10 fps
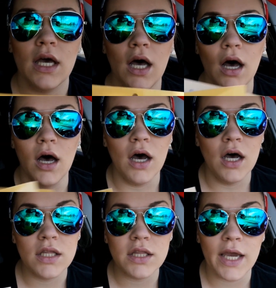Oh,
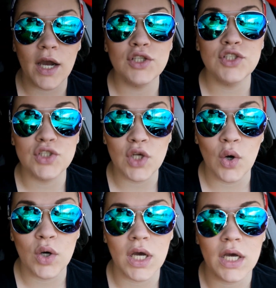they are
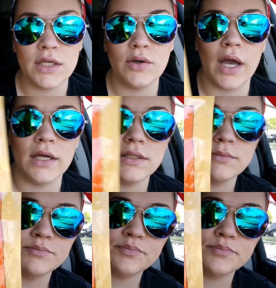so good, you guys.